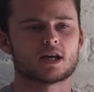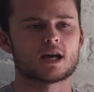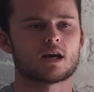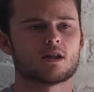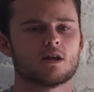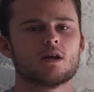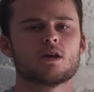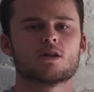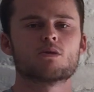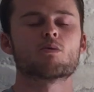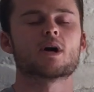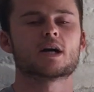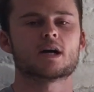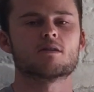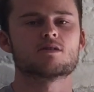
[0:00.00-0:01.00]
get the
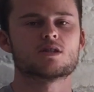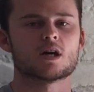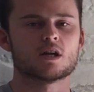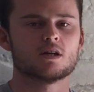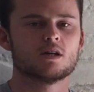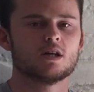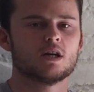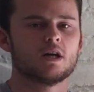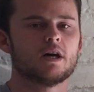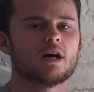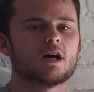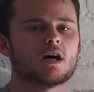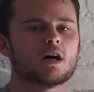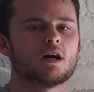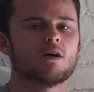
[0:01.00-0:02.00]
workout done
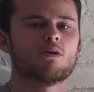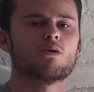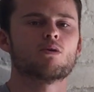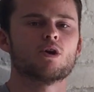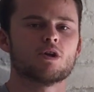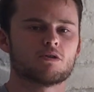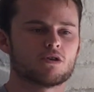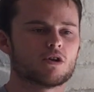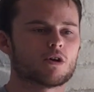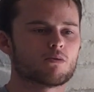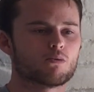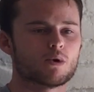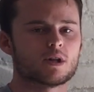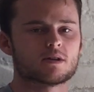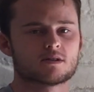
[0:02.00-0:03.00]

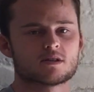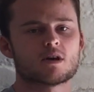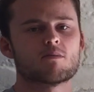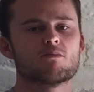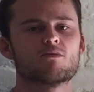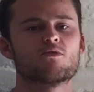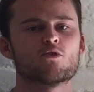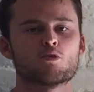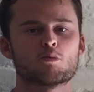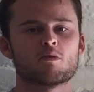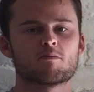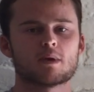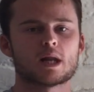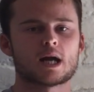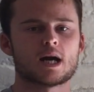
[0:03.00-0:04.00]
with some form
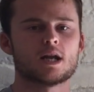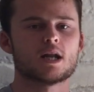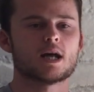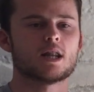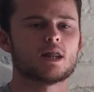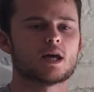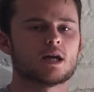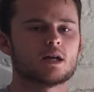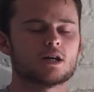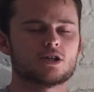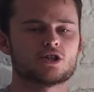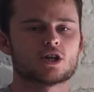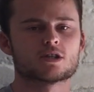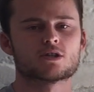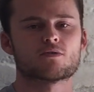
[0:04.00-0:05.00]
of plan, and then
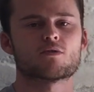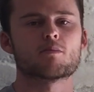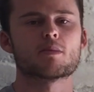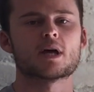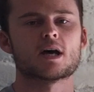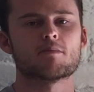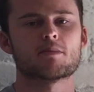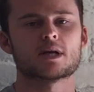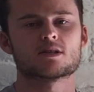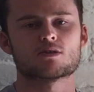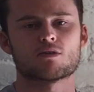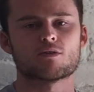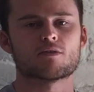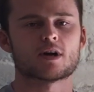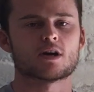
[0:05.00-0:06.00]
adjust from there based
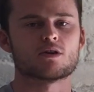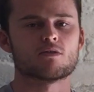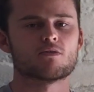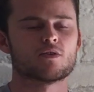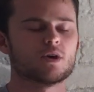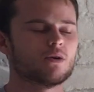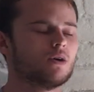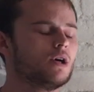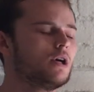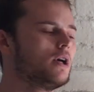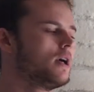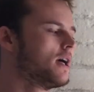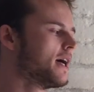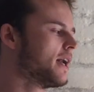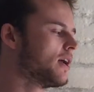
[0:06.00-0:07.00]
off of how you feel.
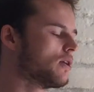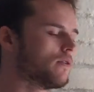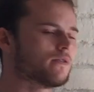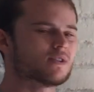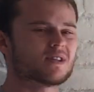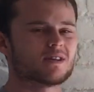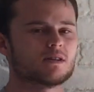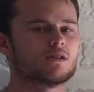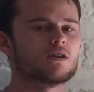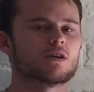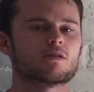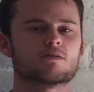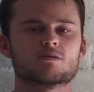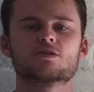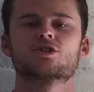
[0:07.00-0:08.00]
And then obviously
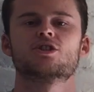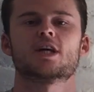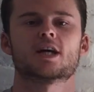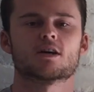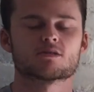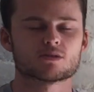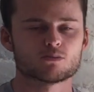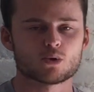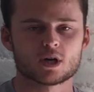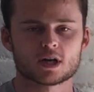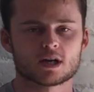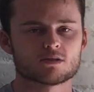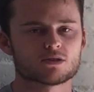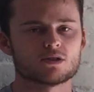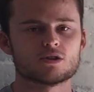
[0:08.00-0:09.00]
check out some
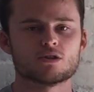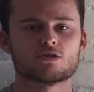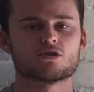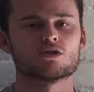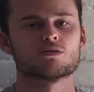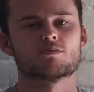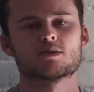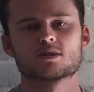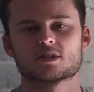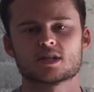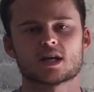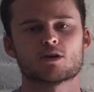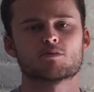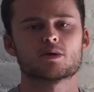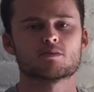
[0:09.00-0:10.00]
workouts on YouTube and see
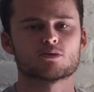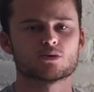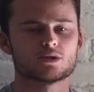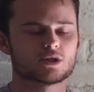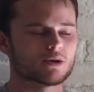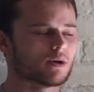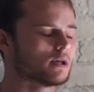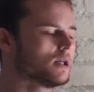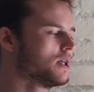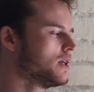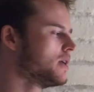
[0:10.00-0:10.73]
how people are doing.